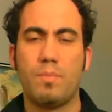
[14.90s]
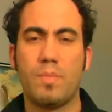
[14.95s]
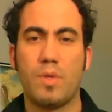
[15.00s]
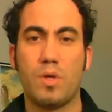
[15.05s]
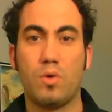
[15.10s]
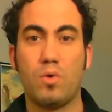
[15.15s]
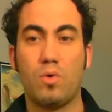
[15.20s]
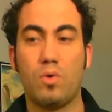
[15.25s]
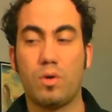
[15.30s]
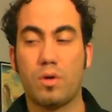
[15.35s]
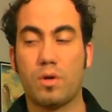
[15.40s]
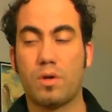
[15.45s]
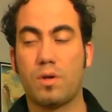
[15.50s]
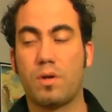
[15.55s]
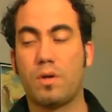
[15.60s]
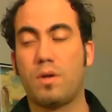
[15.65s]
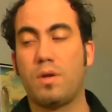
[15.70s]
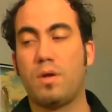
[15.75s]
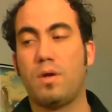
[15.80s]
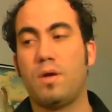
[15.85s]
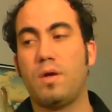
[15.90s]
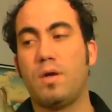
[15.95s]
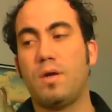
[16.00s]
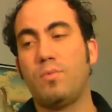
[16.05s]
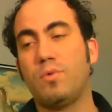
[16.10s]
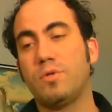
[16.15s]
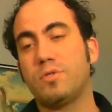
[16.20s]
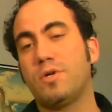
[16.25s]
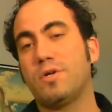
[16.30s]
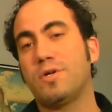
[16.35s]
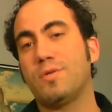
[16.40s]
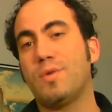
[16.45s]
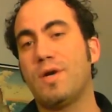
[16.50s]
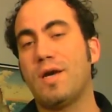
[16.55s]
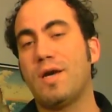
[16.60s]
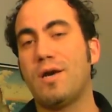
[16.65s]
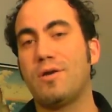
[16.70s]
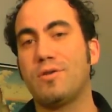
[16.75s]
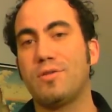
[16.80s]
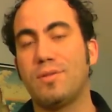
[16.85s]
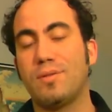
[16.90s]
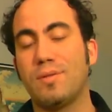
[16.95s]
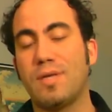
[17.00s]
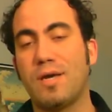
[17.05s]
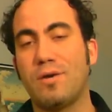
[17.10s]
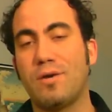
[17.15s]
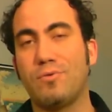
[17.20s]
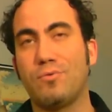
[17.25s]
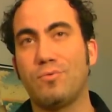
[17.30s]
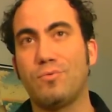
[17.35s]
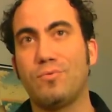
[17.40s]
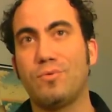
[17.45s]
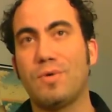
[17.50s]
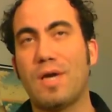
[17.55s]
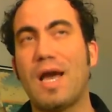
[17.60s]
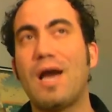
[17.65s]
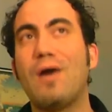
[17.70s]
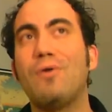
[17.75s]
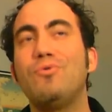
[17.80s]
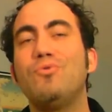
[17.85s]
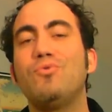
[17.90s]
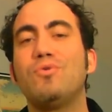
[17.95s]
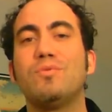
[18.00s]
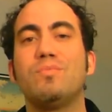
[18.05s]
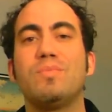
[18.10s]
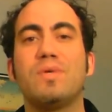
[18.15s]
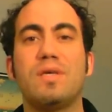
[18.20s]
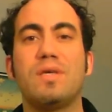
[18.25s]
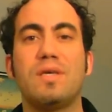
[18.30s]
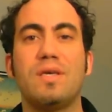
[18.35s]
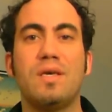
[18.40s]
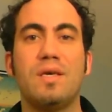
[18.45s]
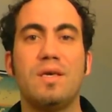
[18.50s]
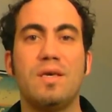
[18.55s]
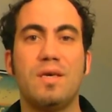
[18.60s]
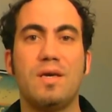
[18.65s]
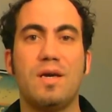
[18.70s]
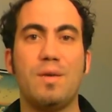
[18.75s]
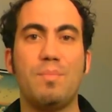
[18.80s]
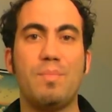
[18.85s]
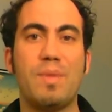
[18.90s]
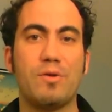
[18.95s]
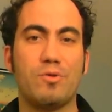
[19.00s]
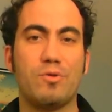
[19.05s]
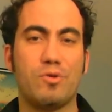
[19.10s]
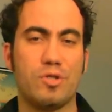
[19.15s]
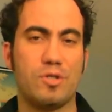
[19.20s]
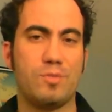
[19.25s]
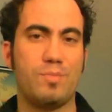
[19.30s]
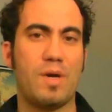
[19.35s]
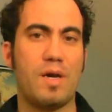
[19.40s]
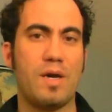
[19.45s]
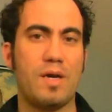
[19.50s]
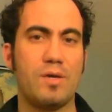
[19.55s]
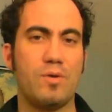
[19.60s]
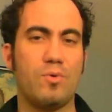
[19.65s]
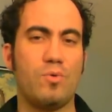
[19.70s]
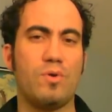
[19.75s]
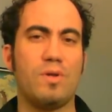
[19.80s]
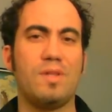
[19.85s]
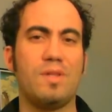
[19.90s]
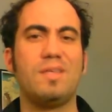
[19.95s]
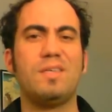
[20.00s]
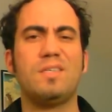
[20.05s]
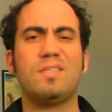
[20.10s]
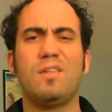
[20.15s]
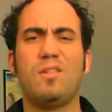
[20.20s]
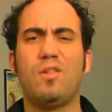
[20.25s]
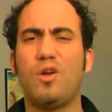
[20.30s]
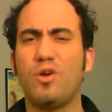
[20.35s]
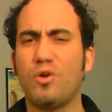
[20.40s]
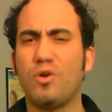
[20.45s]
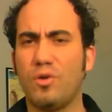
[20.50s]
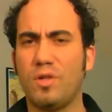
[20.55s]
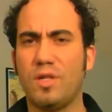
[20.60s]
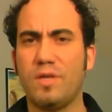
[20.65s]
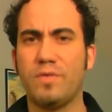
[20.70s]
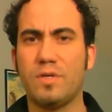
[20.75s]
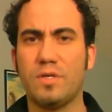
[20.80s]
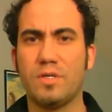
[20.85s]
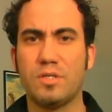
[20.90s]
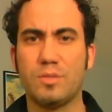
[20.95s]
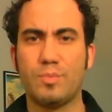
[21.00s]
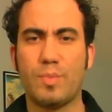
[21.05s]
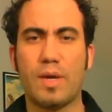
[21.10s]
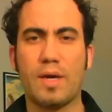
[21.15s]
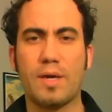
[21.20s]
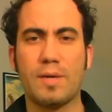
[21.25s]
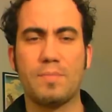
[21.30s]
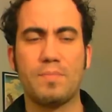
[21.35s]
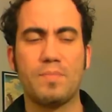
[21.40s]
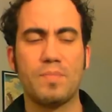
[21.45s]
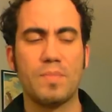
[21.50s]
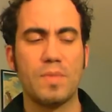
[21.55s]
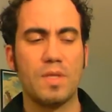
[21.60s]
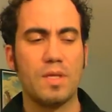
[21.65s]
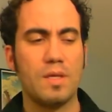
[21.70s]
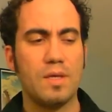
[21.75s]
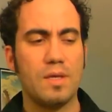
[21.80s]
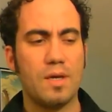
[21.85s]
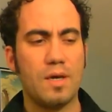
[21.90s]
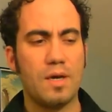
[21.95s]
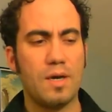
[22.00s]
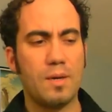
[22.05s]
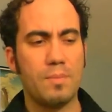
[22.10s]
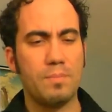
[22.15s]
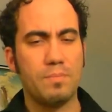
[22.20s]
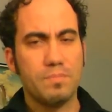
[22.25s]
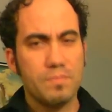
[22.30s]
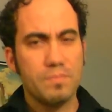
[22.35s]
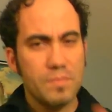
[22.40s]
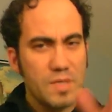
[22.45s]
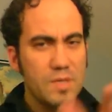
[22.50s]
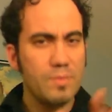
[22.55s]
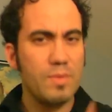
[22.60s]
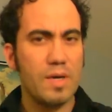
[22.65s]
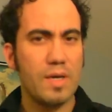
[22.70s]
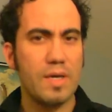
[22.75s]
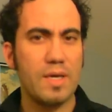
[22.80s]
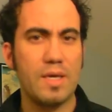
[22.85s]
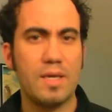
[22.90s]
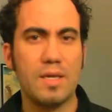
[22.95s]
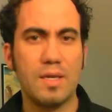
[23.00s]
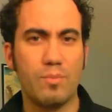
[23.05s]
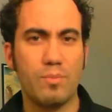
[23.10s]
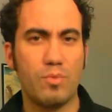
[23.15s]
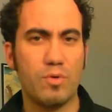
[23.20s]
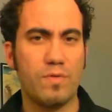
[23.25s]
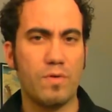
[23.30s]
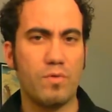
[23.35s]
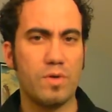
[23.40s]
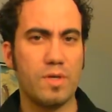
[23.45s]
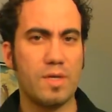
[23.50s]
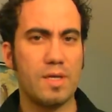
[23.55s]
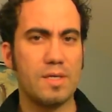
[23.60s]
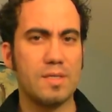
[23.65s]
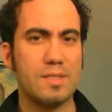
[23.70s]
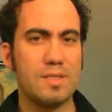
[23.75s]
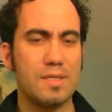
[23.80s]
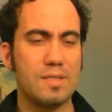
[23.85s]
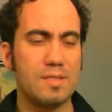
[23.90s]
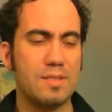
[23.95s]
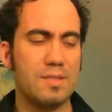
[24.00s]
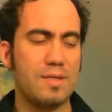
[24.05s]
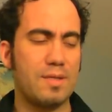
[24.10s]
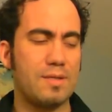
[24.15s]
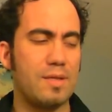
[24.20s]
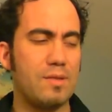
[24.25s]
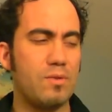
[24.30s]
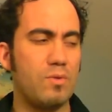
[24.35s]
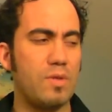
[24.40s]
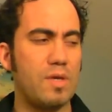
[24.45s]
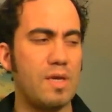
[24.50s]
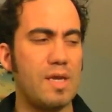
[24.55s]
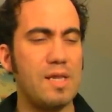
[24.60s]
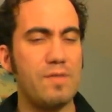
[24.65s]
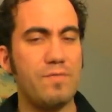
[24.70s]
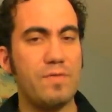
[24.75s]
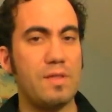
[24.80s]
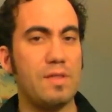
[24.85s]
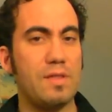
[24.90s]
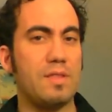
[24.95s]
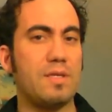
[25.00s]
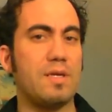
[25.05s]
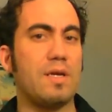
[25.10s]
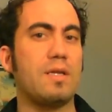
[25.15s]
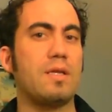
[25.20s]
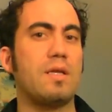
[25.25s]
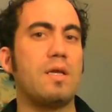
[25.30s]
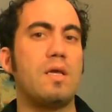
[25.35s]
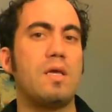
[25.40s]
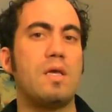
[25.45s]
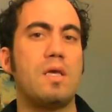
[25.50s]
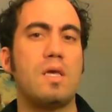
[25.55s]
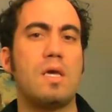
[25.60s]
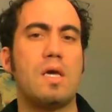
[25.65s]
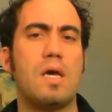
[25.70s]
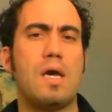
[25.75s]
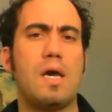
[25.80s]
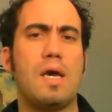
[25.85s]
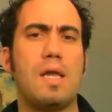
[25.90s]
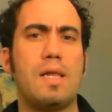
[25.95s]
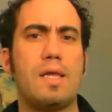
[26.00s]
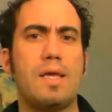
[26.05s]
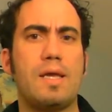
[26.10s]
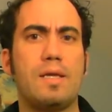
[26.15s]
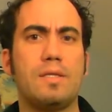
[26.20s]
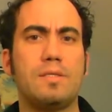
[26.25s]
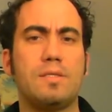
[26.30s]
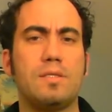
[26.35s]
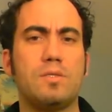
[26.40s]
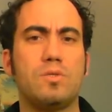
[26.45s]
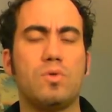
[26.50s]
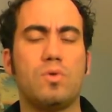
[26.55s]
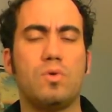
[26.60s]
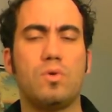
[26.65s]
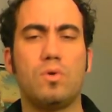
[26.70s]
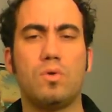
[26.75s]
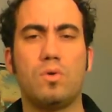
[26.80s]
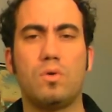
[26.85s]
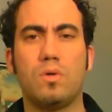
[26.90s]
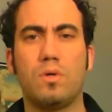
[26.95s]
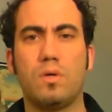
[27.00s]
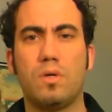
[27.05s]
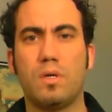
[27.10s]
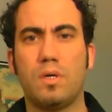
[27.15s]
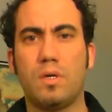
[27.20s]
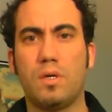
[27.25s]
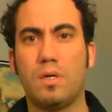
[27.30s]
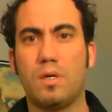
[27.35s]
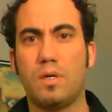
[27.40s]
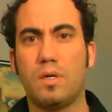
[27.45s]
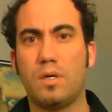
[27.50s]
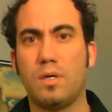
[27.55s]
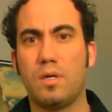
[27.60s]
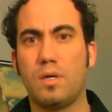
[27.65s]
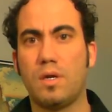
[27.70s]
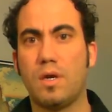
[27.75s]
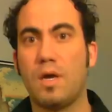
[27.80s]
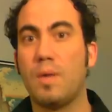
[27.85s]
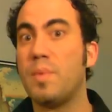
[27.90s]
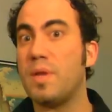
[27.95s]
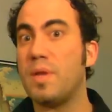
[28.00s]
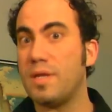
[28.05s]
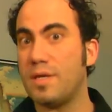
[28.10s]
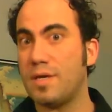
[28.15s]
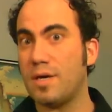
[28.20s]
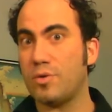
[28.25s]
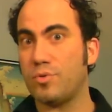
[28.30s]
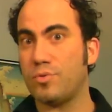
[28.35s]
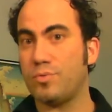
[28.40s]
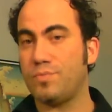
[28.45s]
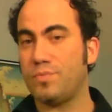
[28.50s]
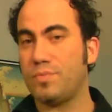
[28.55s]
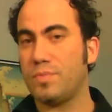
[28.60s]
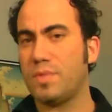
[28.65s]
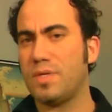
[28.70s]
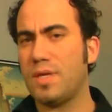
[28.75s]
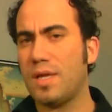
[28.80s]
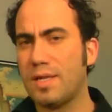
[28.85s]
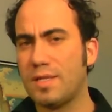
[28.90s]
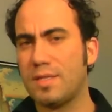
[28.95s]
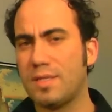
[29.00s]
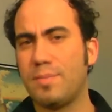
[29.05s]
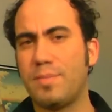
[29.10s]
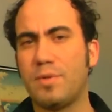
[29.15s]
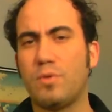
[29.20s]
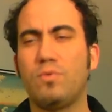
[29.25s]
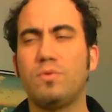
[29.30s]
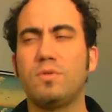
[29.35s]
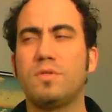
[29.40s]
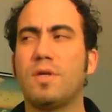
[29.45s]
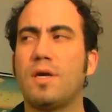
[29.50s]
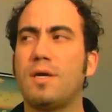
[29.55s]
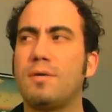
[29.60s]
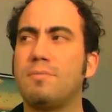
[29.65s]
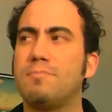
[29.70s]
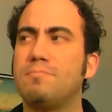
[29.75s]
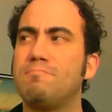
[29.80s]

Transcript: mejor. I want to talk about how you can be a better spy, or at least a longer living spy. Imagina, por favor, que estás tratando de infiltrar al ejército americano y alguien te pregunta,